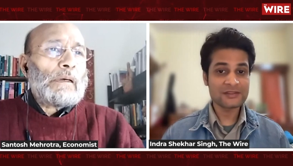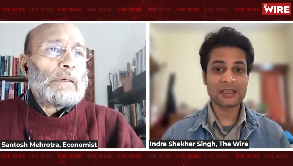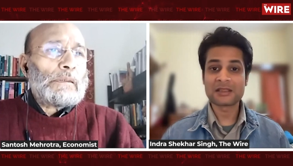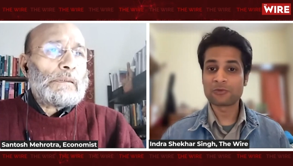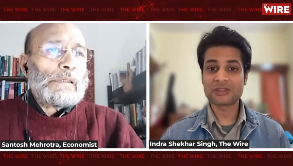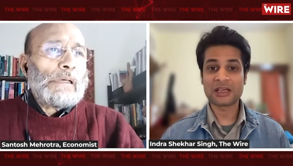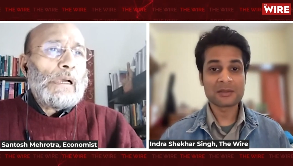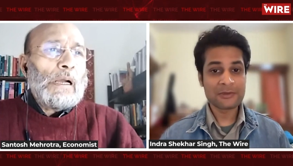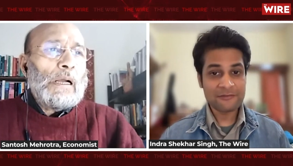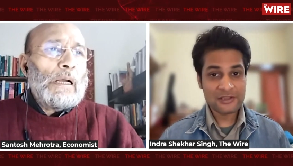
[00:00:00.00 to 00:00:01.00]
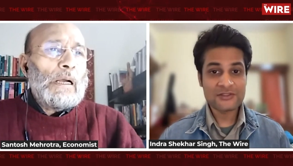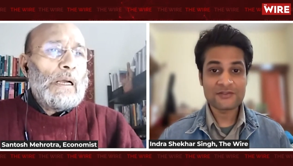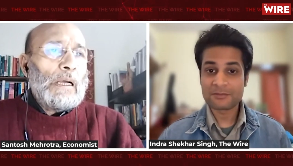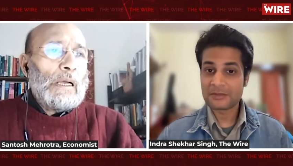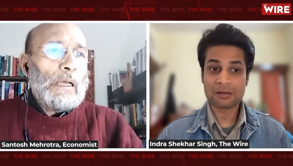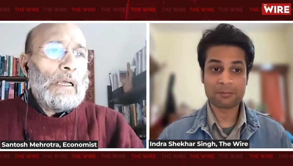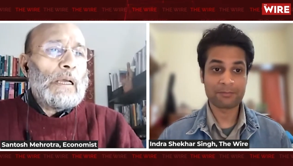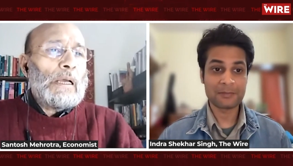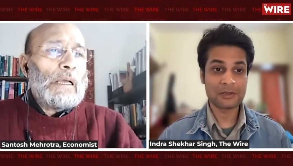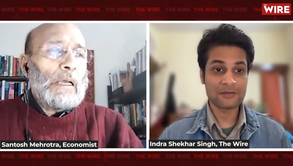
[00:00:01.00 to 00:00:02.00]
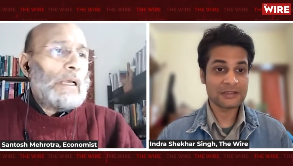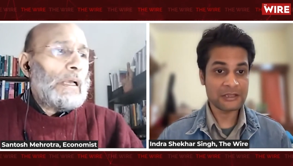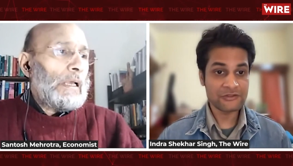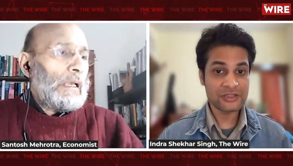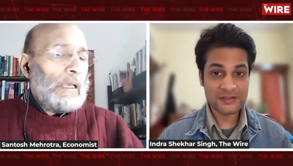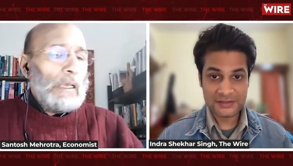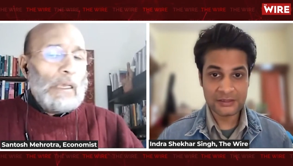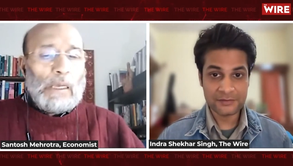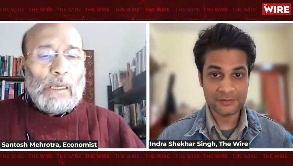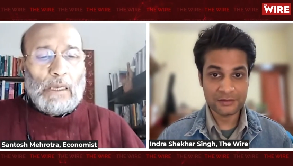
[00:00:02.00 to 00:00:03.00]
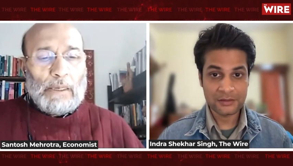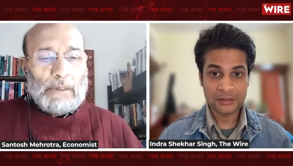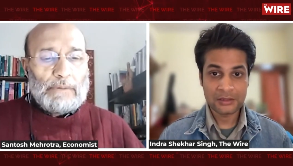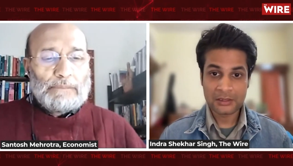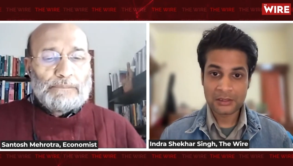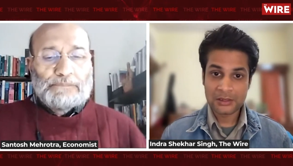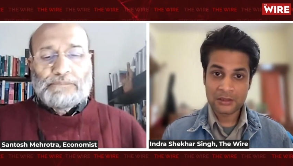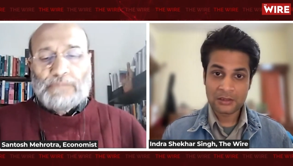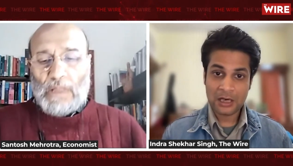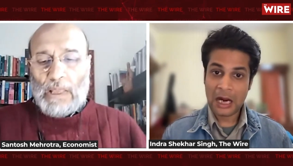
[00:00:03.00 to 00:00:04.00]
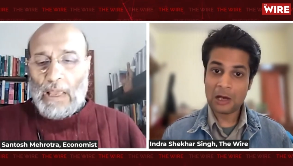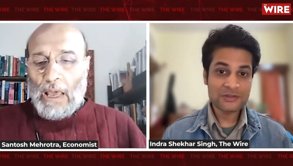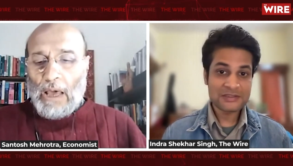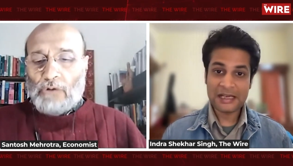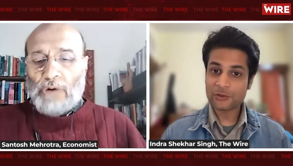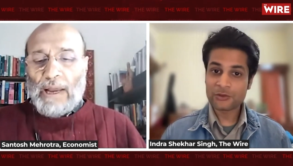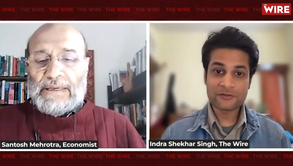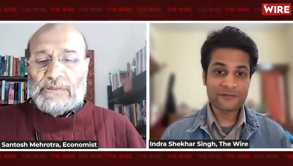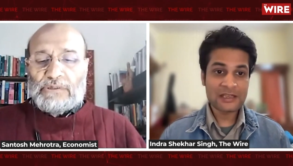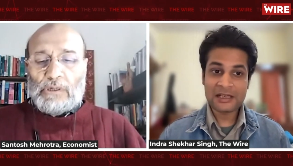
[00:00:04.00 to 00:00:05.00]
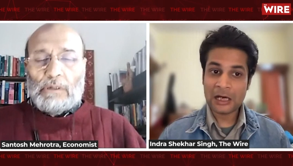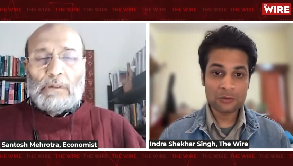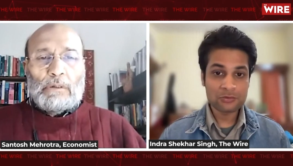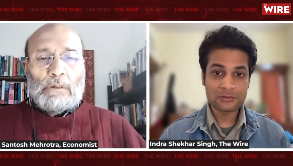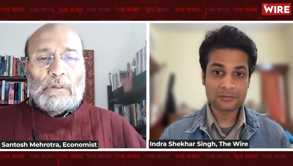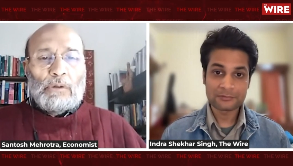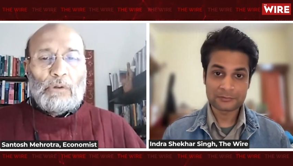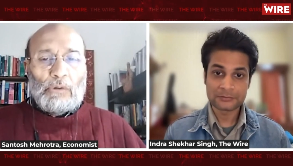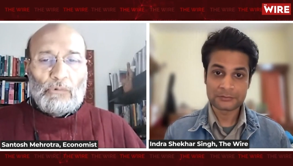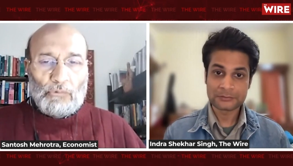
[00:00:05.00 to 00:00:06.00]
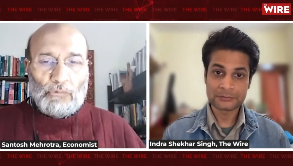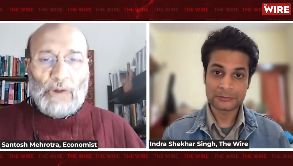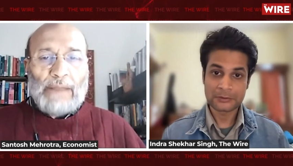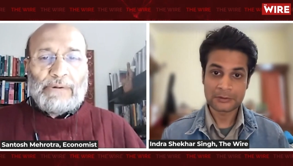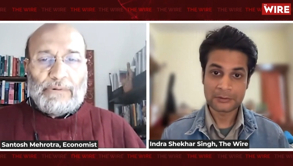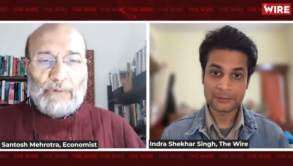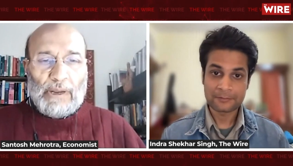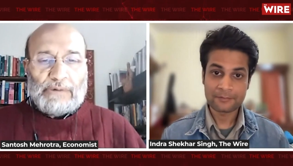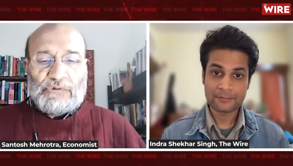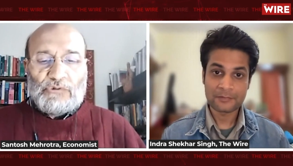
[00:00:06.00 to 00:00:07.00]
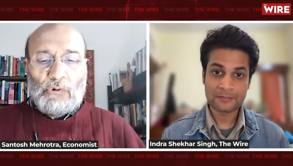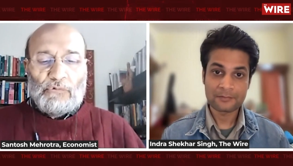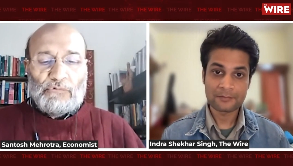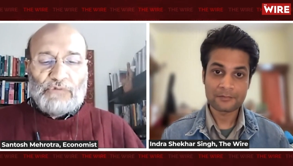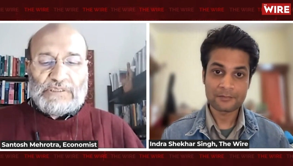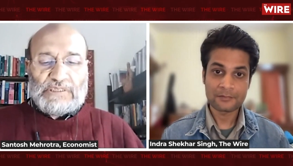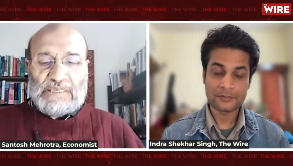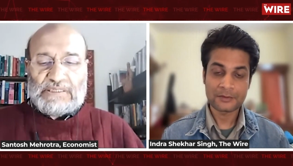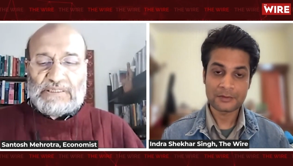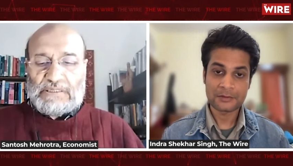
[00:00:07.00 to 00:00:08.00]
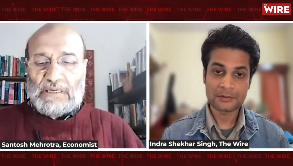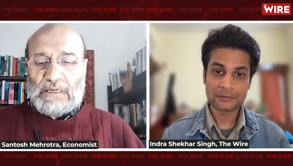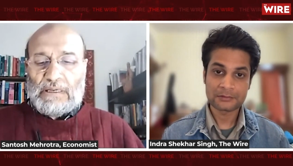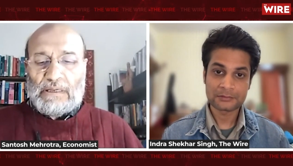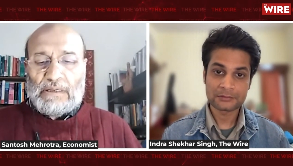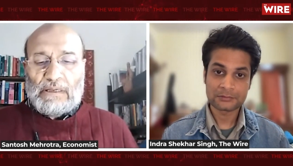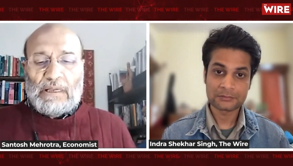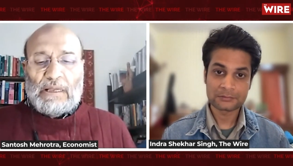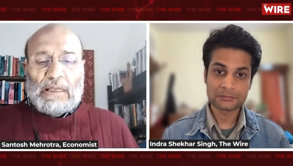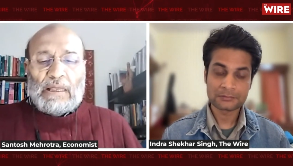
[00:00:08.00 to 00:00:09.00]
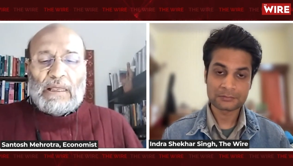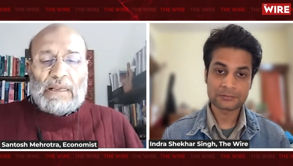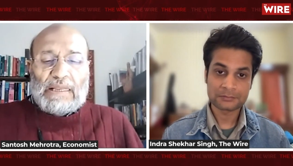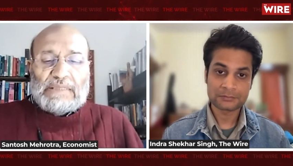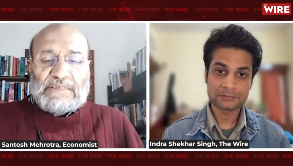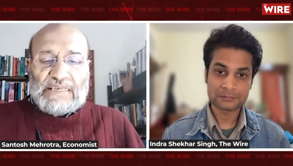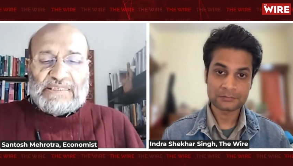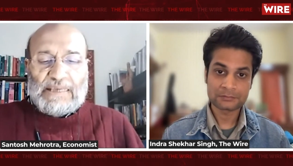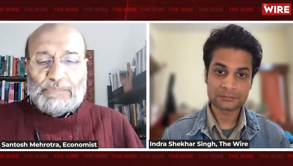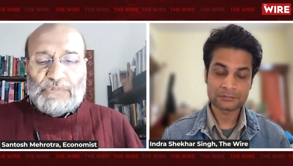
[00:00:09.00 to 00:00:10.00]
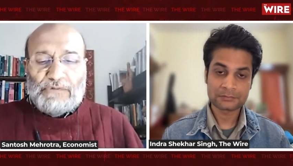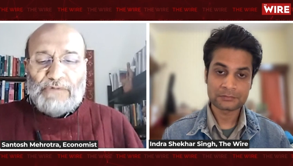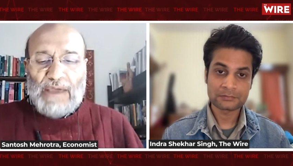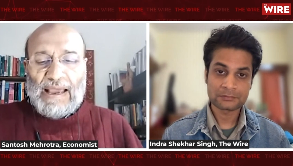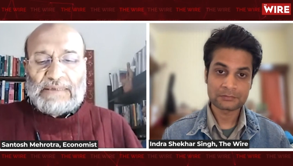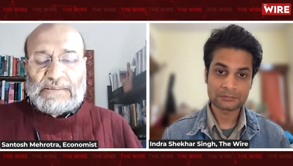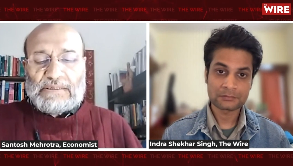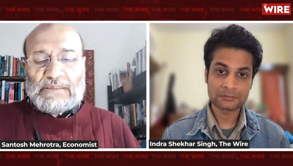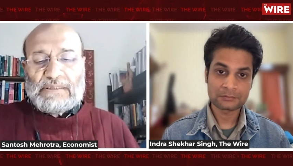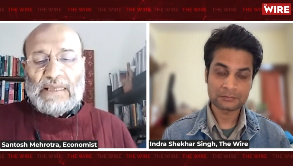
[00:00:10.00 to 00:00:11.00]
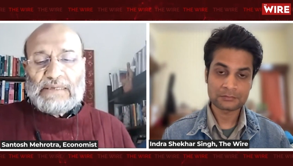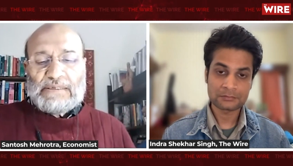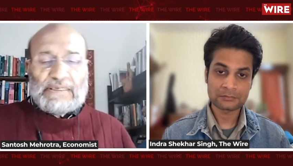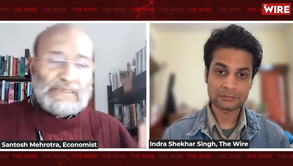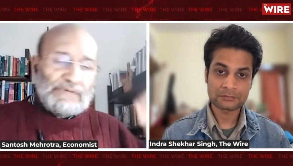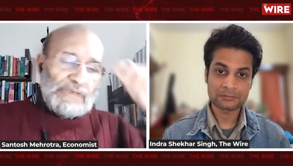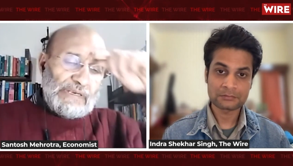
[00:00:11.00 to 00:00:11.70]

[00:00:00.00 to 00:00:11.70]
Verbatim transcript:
Speaker 1: the most underprivileged people of this country deserve. How is that going right. to figure out?
Speaker 2: Right, right. So first, let's uh, let's accept the fact that even in